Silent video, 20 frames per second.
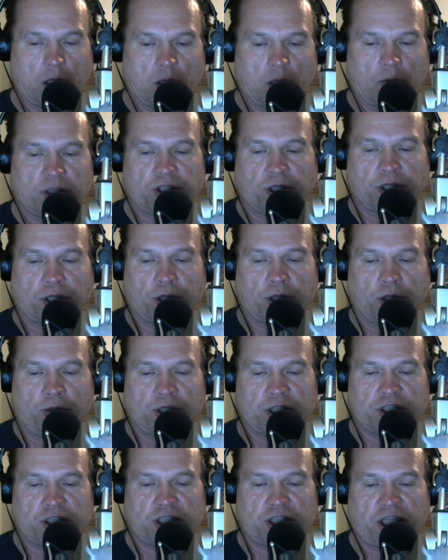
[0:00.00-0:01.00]
Which
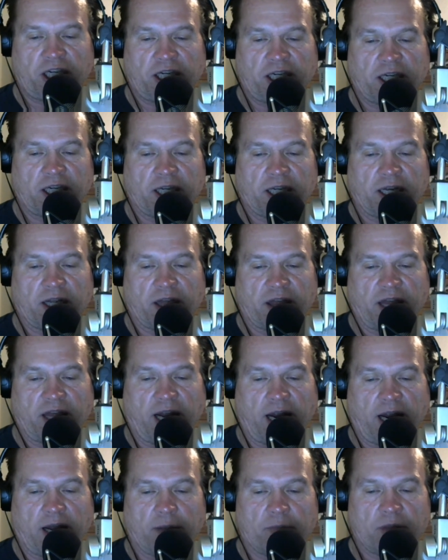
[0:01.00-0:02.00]
included cheating in
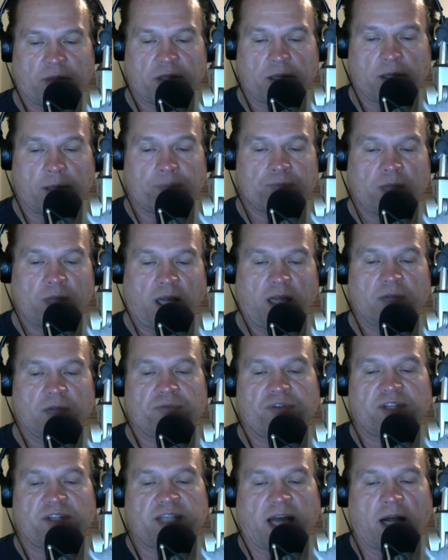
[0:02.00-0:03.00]
exams,
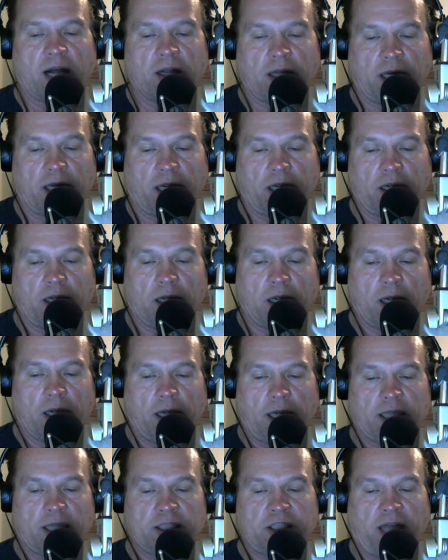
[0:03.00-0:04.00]
infidelity,
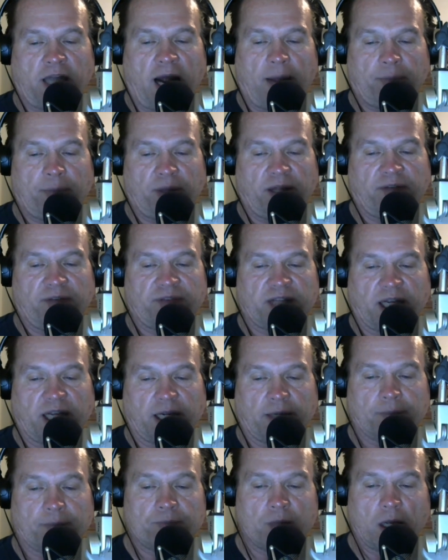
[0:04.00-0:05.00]
and
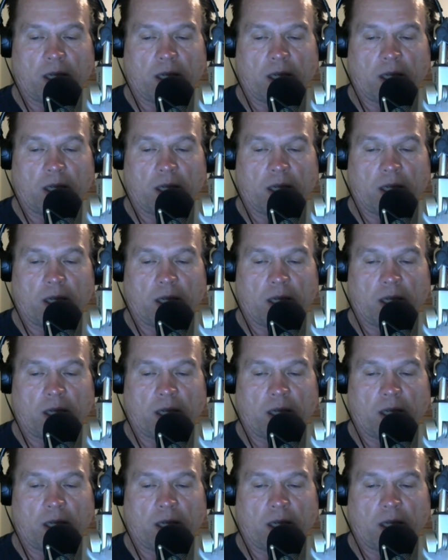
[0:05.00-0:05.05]
shoplifting,